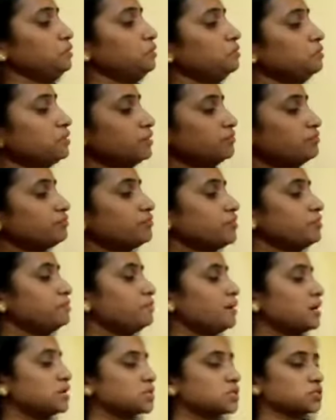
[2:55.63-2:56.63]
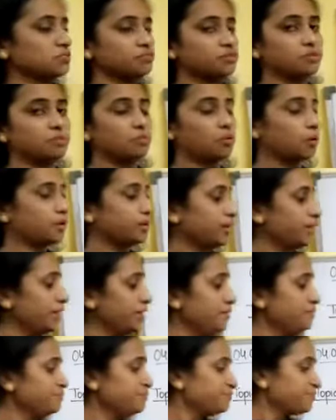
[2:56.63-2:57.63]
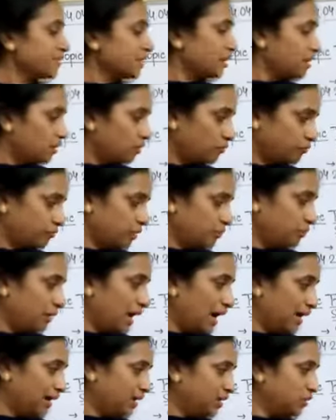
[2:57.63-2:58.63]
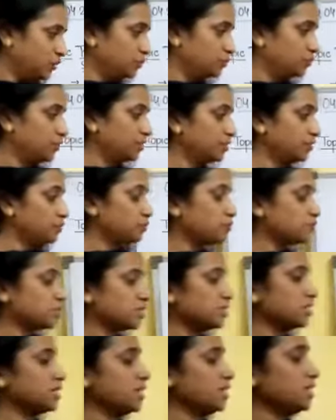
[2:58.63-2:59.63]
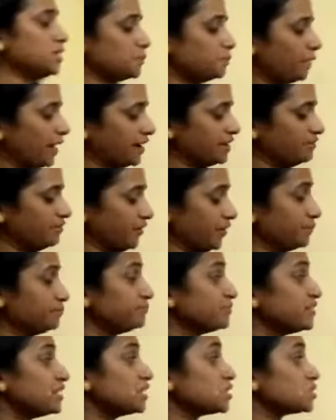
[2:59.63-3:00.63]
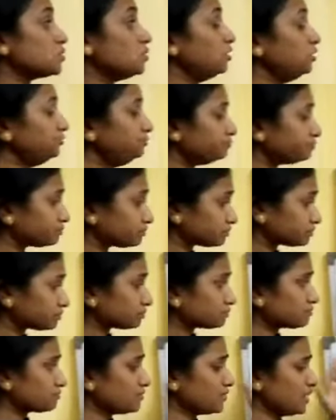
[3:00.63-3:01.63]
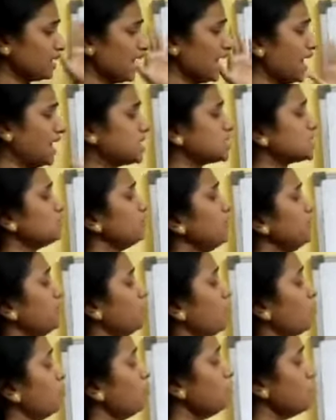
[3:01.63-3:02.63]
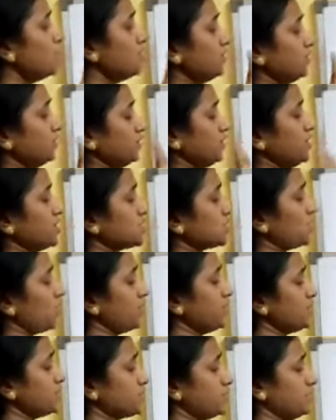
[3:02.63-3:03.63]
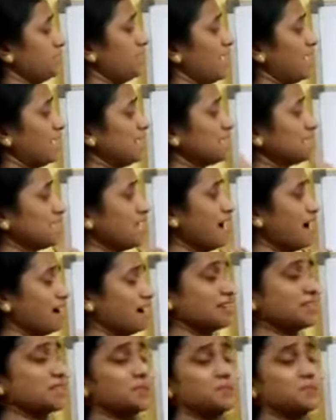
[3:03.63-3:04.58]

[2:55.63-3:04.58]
to different parts of the body of the plant using this byway. So as we know, this question has